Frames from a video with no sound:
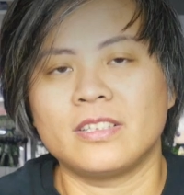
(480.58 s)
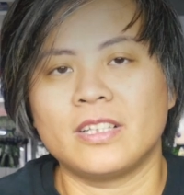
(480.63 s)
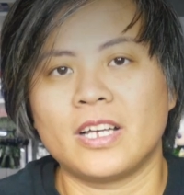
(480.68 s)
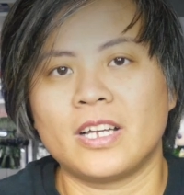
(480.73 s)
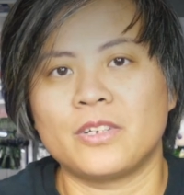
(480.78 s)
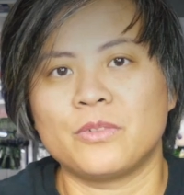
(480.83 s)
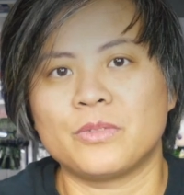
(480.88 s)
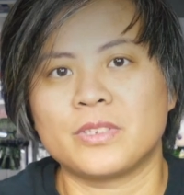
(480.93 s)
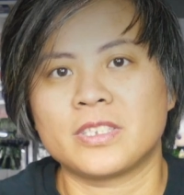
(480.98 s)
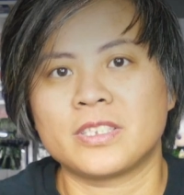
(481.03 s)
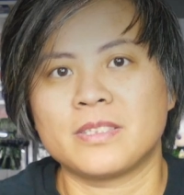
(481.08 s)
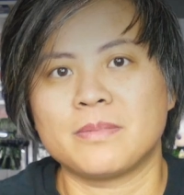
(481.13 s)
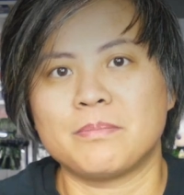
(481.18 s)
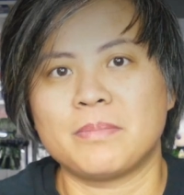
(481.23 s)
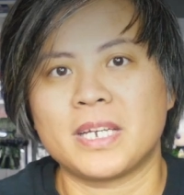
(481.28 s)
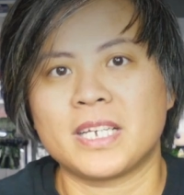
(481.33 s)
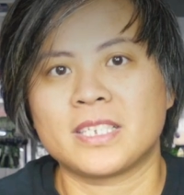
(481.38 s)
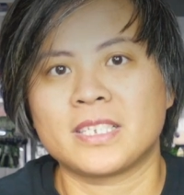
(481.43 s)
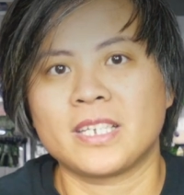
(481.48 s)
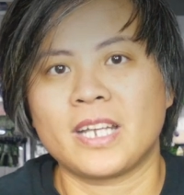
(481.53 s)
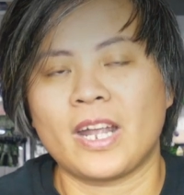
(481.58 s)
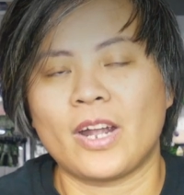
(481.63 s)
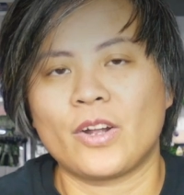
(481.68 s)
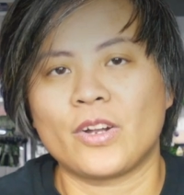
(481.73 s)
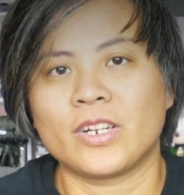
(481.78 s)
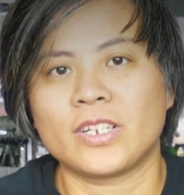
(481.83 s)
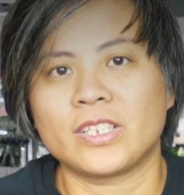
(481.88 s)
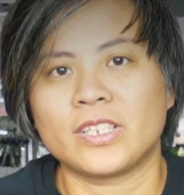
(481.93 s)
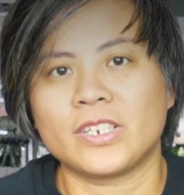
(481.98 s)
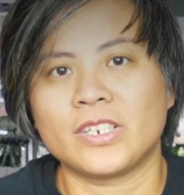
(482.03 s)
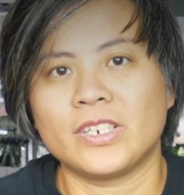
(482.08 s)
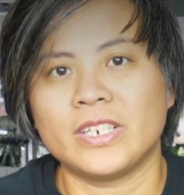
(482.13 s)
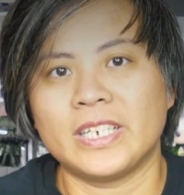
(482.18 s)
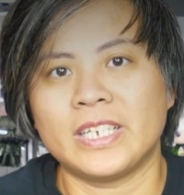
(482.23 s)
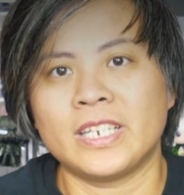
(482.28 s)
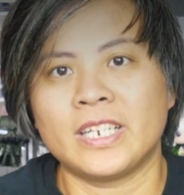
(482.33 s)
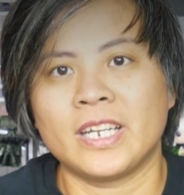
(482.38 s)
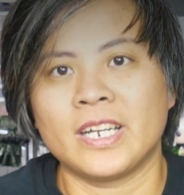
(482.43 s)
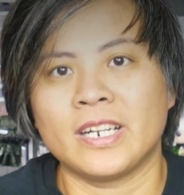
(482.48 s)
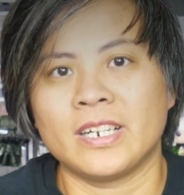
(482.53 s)
Glenn was the best character
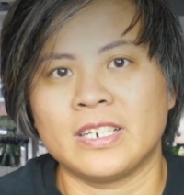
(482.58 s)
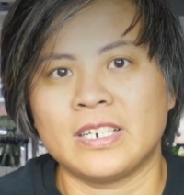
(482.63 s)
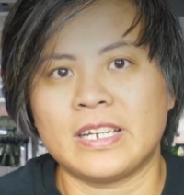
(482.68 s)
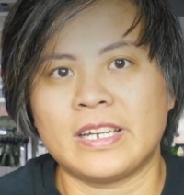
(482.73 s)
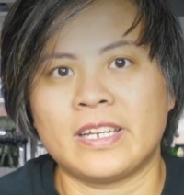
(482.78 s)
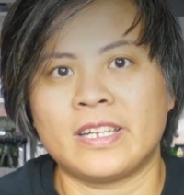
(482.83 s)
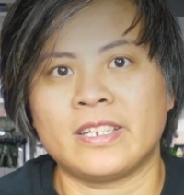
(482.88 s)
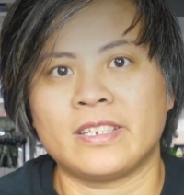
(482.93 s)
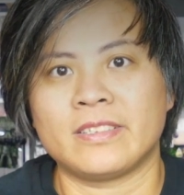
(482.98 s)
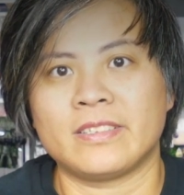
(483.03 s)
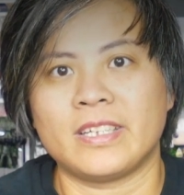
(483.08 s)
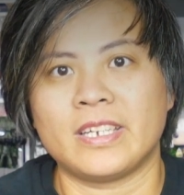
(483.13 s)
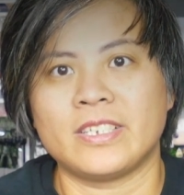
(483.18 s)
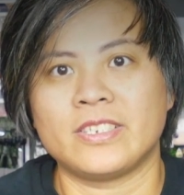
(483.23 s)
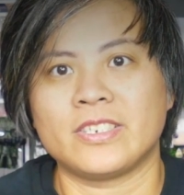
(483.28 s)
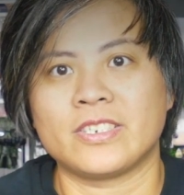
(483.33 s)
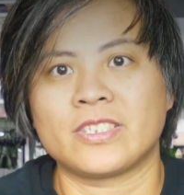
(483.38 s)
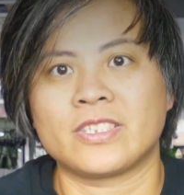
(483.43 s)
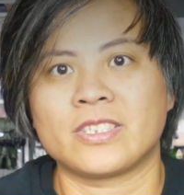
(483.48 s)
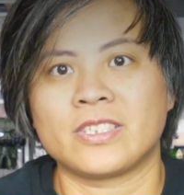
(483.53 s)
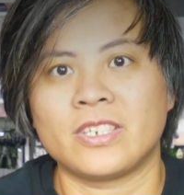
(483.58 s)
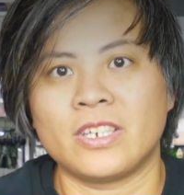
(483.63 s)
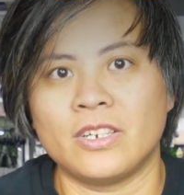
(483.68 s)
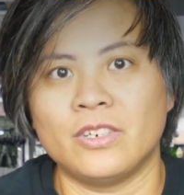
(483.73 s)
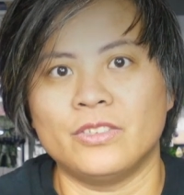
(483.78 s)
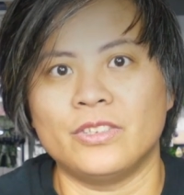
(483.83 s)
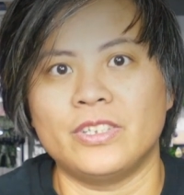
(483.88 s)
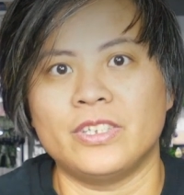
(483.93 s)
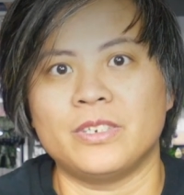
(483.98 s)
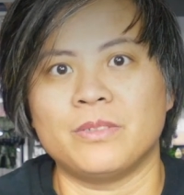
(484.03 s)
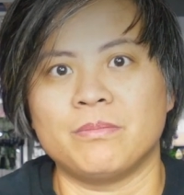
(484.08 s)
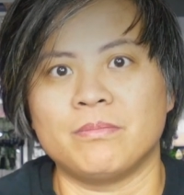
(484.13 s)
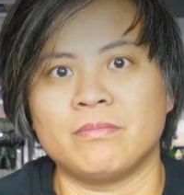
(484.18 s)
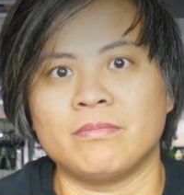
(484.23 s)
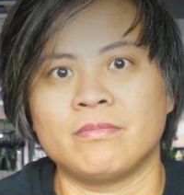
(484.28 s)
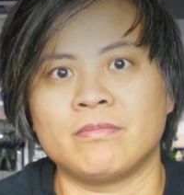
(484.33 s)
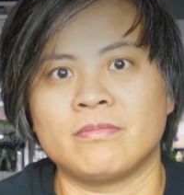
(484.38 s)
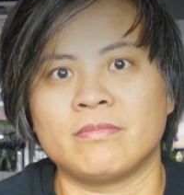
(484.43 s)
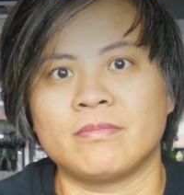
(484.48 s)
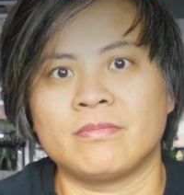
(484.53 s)
in there, and they just killed him.
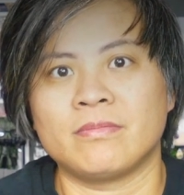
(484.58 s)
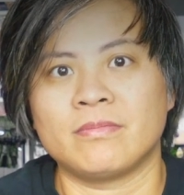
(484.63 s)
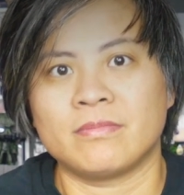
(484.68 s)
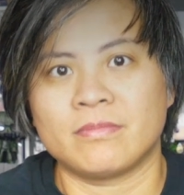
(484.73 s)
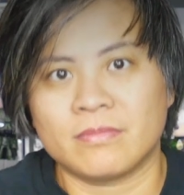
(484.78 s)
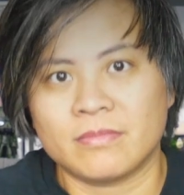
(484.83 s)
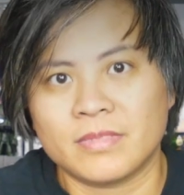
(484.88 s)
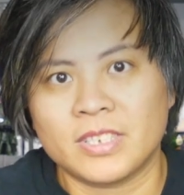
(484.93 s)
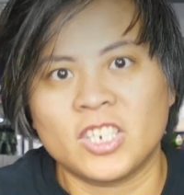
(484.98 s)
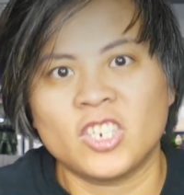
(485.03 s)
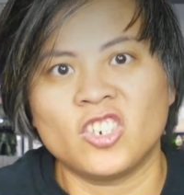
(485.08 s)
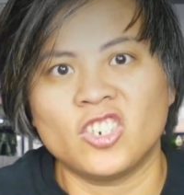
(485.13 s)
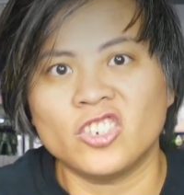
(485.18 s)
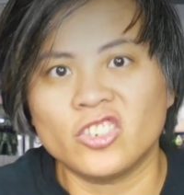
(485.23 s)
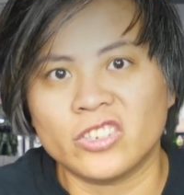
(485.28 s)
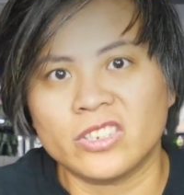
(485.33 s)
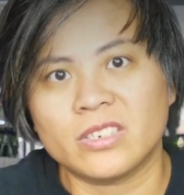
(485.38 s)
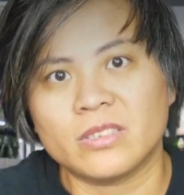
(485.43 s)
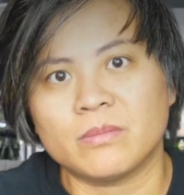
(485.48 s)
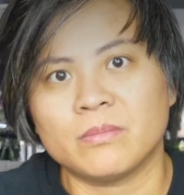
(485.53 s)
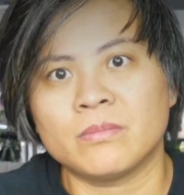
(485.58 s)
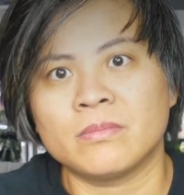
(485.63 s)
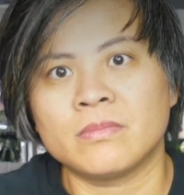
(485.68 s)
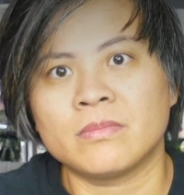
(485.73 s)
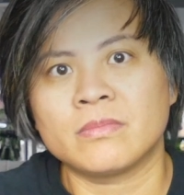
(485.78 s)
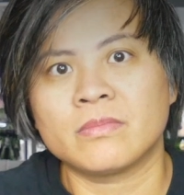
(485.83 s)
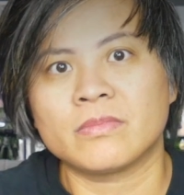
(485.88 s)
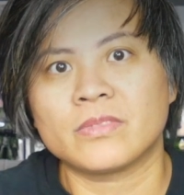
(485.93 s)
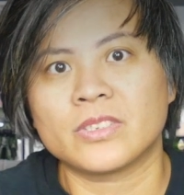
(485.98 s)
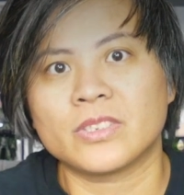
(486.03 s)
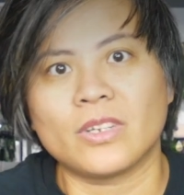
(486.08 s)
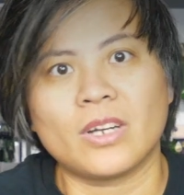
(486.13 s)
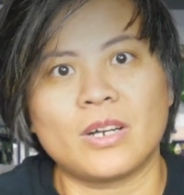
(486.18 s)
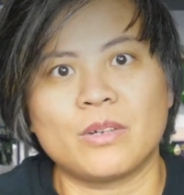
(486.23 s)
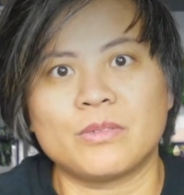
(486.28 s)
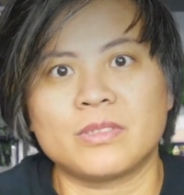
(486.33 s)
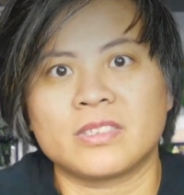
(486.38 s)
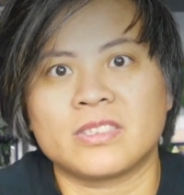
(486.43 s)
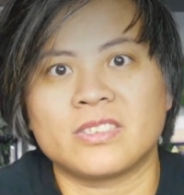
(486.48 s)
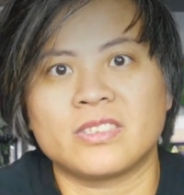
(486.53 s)
So
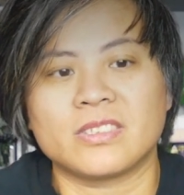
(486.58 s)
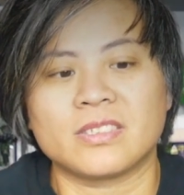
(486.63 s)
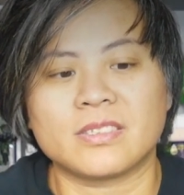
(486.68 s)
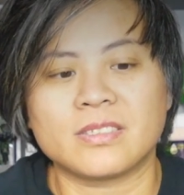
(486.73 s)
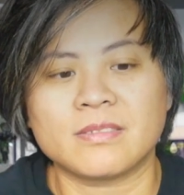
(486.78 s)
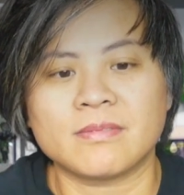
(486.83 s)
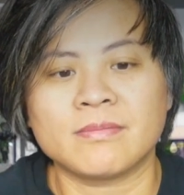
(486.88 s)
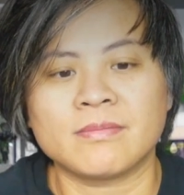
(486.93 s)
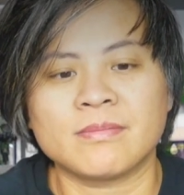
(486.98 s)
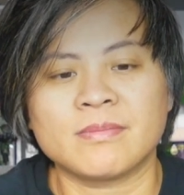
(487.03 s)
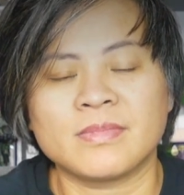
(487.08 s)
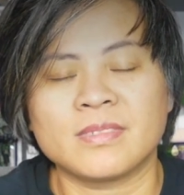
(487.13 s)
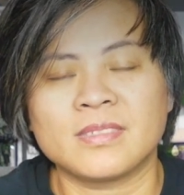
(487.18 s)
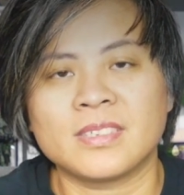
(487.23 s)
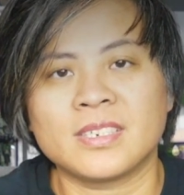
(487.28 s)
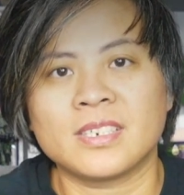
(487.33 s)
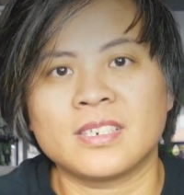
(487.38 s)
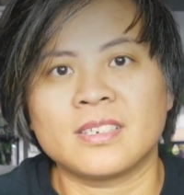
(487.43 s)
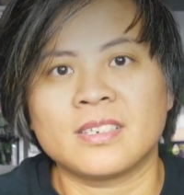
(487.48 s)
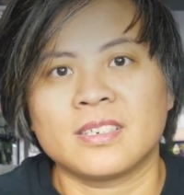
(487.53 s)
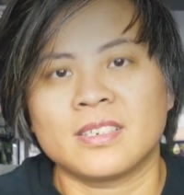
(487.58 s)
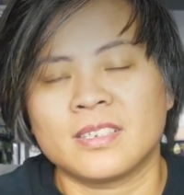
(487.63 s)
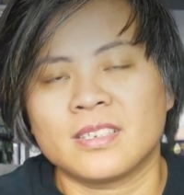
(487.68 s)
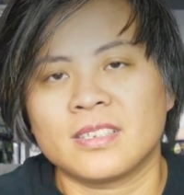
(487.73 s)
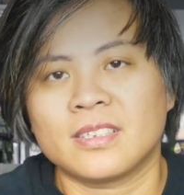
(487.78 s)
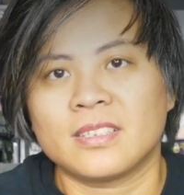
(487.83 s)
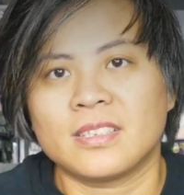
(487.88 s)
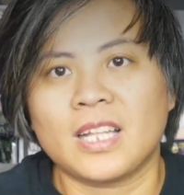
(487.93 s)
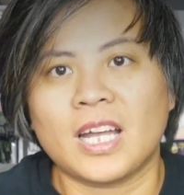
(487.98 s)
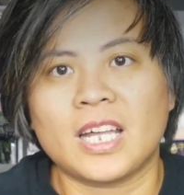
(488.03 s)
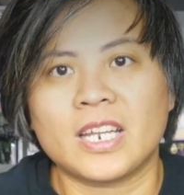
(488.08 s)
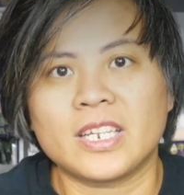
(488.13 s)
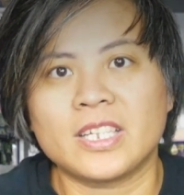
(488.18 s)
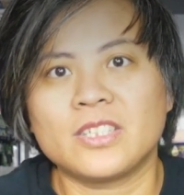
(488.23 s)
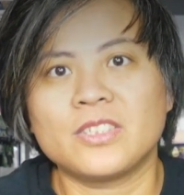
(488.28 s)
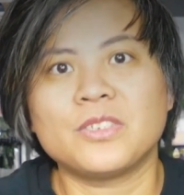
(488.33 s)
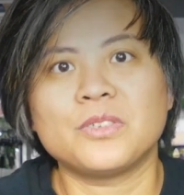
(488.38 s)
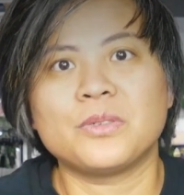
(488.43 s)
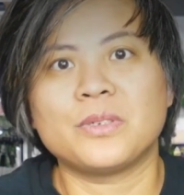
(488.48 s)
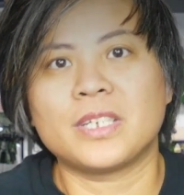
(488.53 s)
I was just not
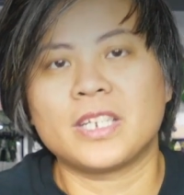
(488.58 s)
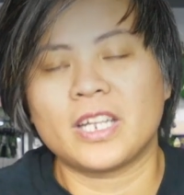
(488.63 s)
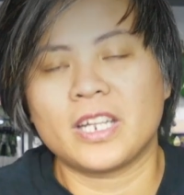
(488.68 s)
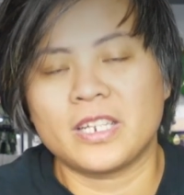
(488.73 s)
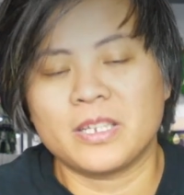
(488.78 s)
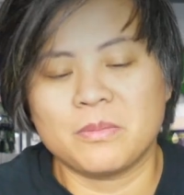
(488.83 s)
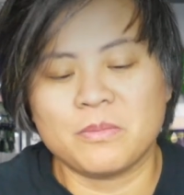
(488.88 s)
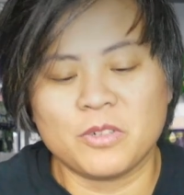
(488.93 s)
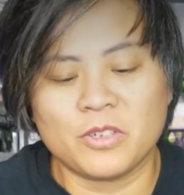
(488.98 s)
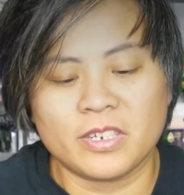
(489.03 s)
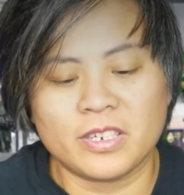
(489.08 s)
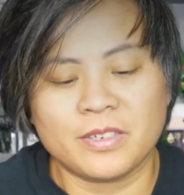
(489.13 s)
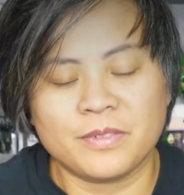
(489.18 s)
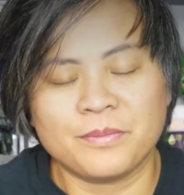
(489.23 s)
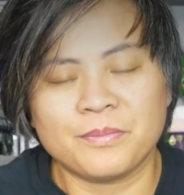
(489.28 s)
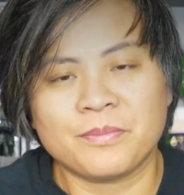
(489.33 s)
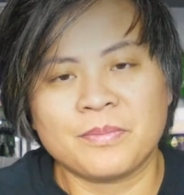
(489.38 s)
into it anymore.